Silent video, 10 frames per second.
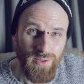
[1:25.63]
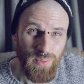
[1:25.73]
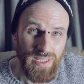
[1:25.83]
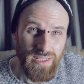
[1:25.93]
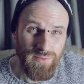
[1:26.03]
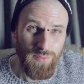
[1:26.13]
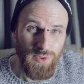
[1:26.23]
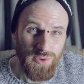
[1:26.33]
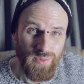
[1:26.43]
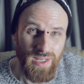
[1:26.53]
we can have a
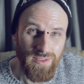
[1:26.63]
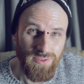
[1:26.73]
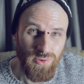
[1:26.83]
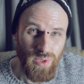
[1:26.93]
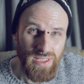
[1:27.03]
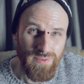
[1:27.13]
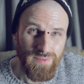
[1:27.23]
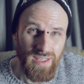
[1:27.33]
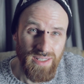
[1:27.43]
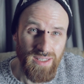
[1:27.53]
first ride on
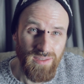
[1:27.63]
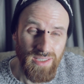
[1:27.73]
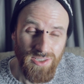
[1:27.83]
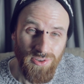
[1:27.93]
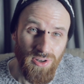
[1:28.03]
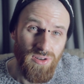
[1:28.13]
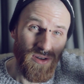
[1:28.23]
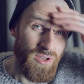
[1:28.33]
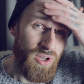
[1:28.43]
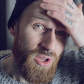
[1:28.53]
Zwift and I'll let you know
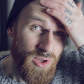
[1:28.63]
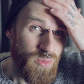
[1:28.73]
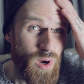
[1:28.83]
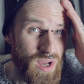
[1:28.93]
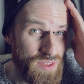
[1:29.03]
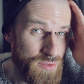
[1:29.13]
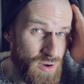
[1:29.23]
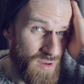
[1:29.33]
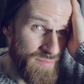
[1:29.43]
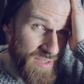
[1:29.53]
what I
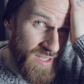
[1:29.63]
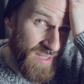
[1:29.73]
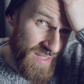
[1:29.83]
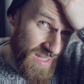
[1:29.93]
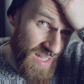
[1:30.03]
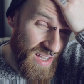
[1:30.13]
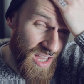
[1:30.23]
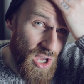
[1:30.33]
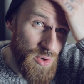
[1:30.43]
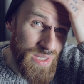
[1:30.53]
thought of it,
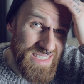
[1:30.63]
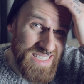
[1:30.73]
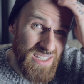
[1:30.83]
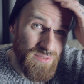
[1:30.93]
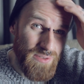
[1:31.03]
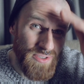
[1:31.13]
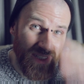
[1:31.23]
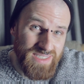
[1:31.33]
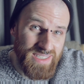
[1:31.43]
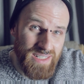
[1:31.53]
how easy I found
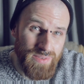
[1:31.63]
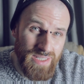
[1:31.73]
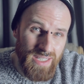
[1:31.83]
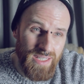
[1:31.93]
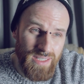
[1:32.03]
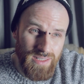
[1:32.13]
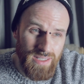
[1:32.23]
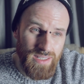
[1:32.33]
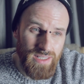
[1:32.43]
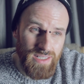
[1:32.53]
it to navigate,
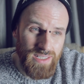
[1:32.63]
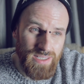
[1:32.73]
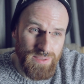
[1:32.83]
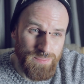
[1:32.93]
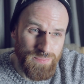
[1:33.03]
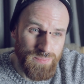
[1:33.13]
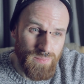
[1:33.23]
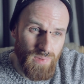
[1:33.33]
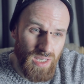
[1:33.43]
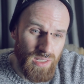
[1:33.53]

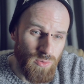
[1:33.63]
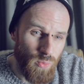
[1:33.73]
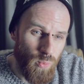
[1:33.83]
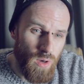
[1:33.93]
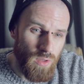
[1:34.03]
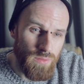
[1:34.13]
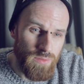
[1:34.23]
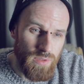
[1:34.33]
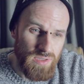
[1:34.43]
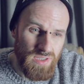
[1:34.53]
and what
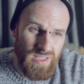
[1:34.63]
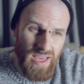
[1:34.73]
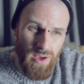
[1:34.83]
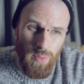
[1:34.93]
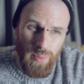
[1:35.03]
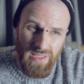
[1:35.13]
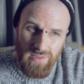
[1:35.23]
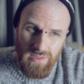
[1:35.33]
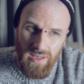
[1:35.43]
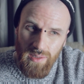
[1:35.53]
the setup
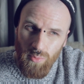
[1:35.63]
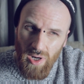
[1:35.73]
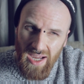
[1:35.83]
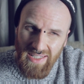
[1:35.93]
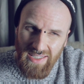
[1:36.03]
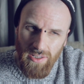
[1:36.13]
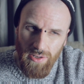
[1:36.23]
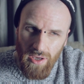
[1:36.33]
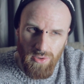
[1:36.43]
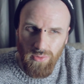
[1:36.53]
is that I'm riding,
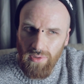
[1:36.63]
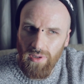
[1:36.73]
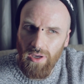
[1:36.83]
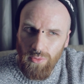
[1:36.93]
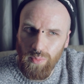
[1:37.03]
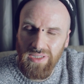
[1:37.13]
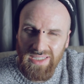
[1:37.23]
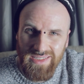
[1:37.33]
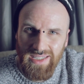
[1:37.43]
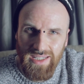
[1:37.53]
and how
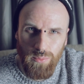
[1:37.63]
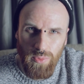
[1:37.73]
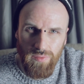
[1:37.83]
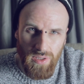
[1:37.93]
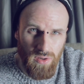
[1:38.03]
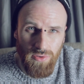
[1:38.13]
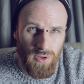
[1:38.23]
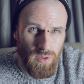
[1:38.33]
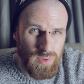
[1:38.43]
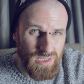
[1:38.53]
pleased I am with it or
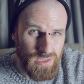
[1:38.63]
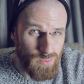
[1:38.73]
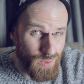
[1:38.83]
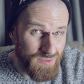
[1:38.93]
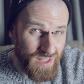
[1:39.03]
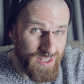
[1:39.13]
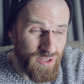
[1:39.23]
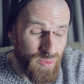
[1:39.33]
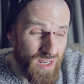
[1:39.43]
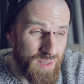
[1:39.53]
not pleased. We'll find
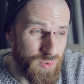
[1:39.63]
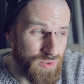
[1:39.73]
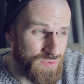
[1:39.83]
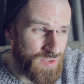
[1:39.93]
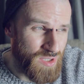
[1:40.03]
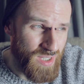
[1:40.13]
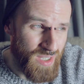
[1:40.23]
out what happens.